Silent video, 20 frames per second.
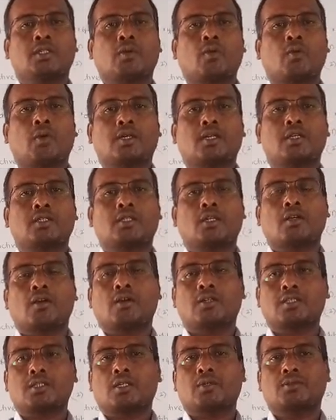What are the
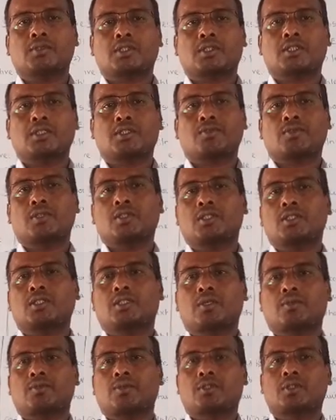learning objectives in this
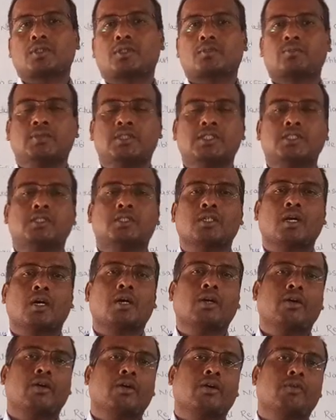chapter? Means
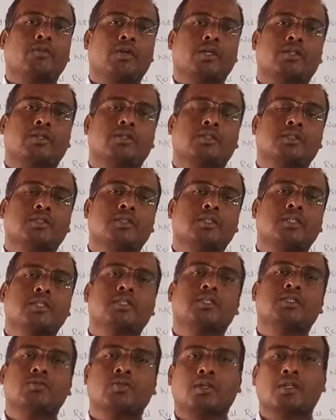what are the
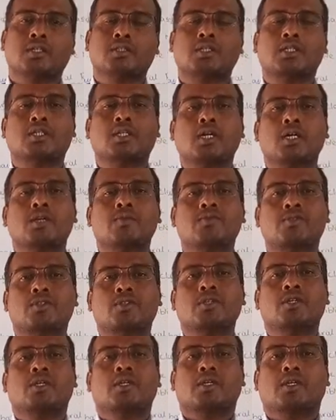things, what are the
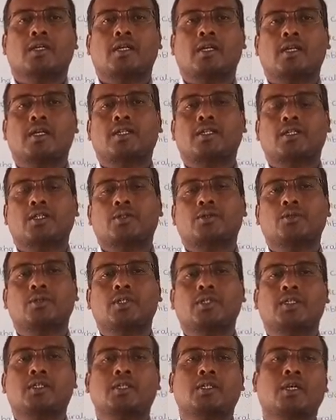terms related to
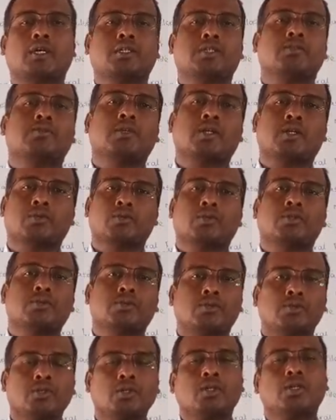here, and we are going
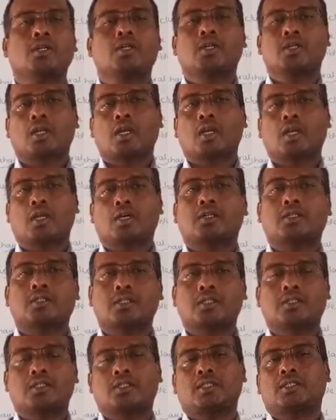to learn
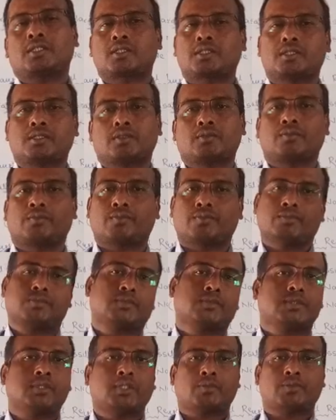in this
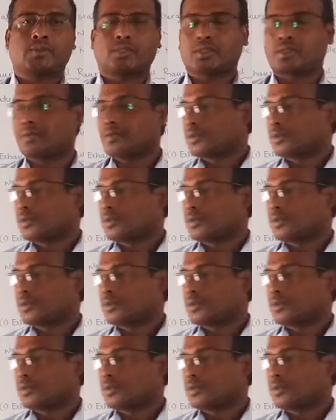chapter.